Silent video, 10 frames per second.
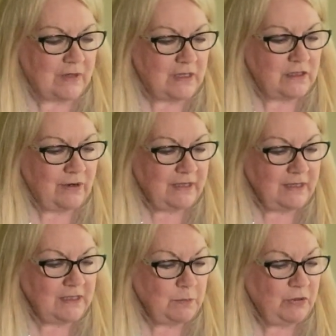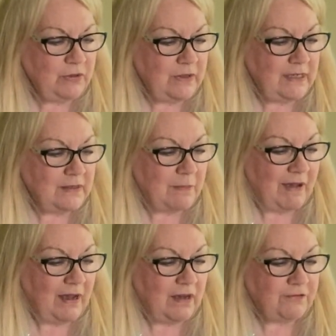So I like to pull these
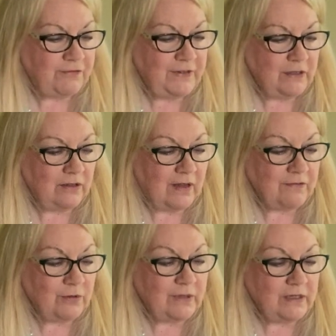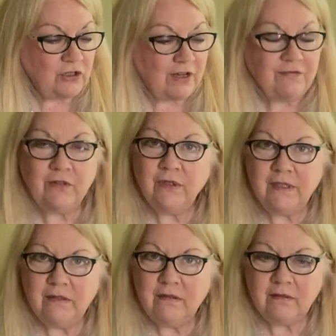by feel. I've already shuffled
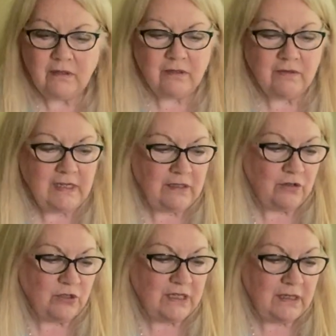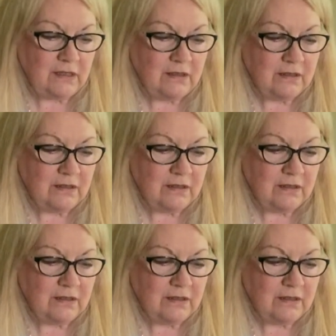and cleared the energy, and